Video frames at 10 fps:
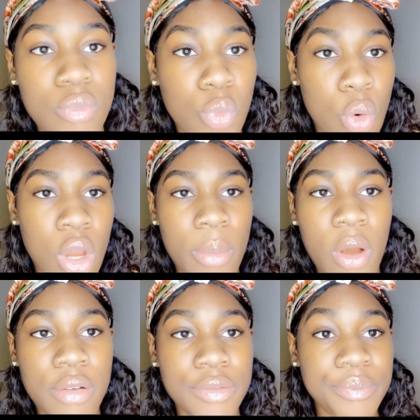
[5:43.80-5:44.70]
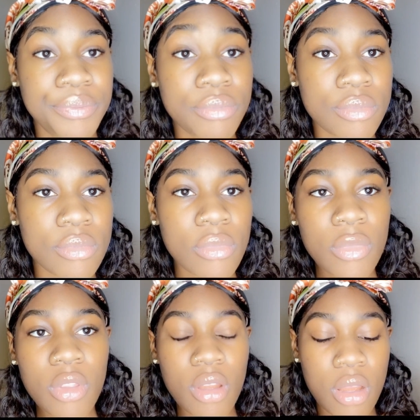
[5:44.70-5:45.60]
won't come off.
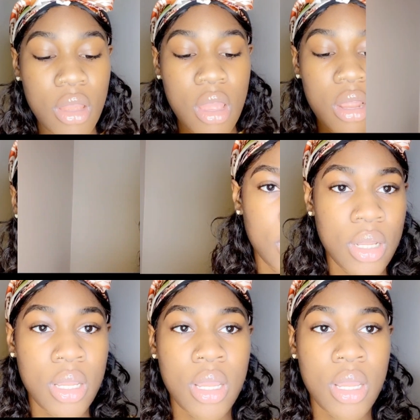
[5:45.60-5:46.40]
Now